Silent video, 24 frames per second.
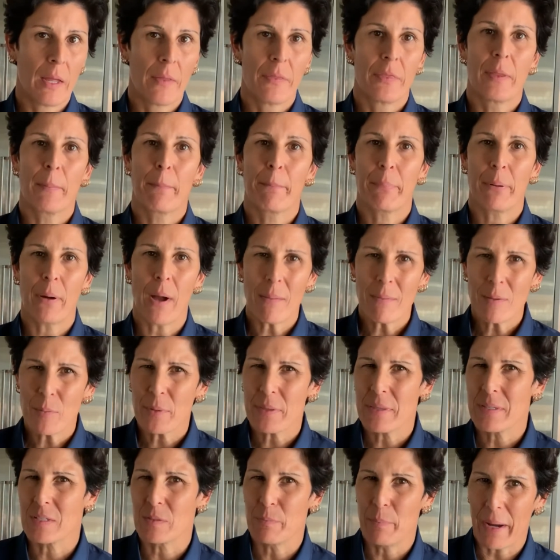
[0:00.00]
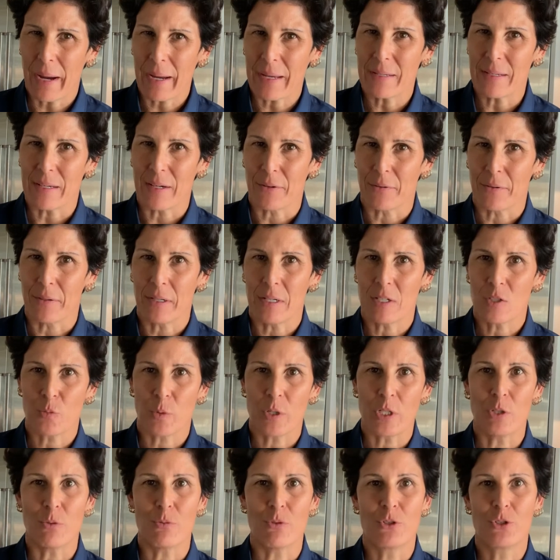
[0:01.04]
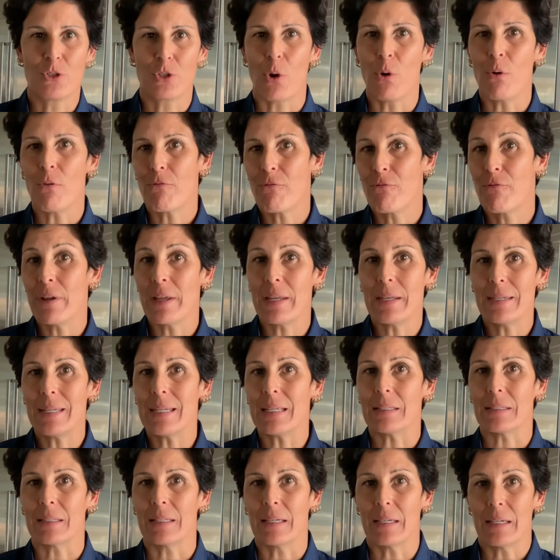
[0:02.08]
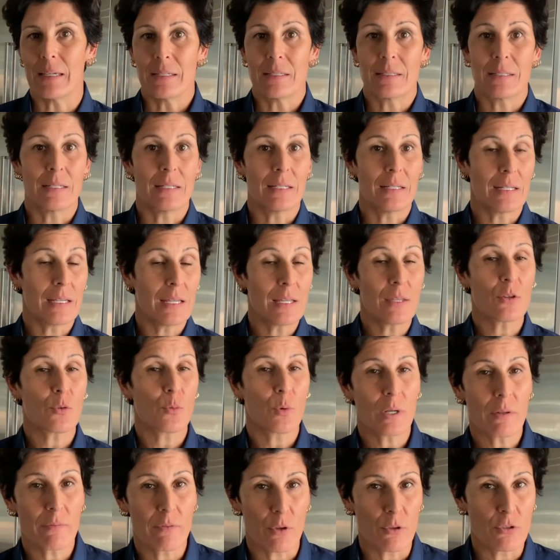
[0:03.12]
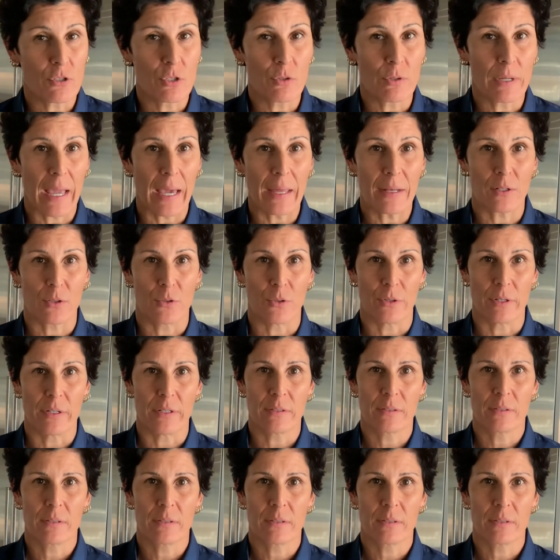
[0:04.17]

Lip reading: The problem with this binary is when you don't fit neatly into either one of those two categories.